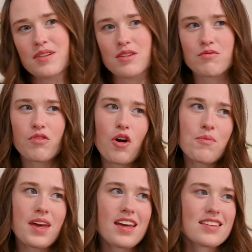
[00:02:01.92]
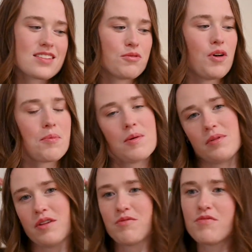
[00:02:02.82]
with the romance and what
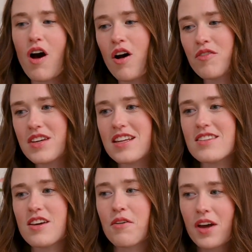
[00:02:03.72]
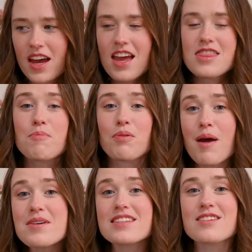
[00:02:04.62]
people are involved in. So the
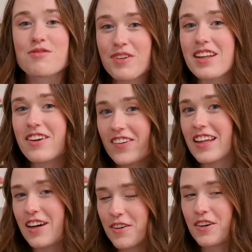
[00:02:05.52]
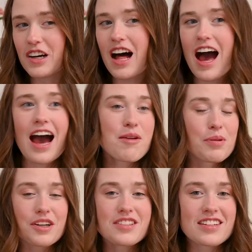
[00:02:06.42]
premise is really, really cool. I
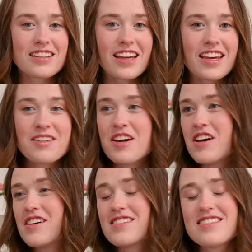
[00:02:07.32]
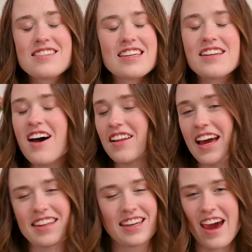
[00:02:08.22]
personally did not
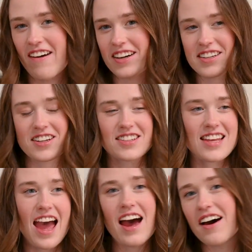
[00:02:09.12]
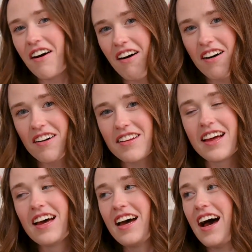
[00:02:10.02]
like the characters at
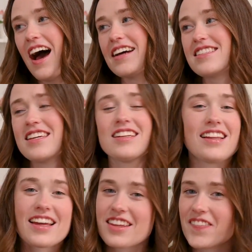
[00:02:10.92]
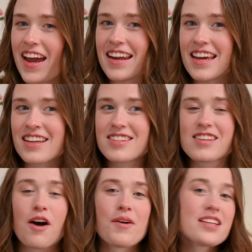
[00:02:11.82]
all. I didn't like the writing,
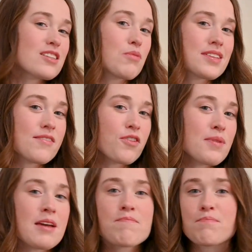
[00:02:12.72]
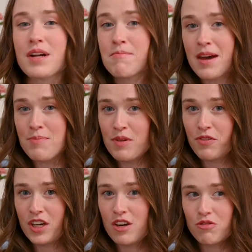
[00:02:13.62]
so it just wasn't for me, but it might be
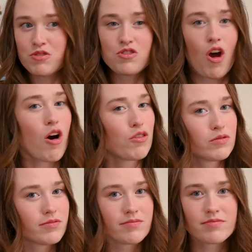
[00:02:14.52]
for you, so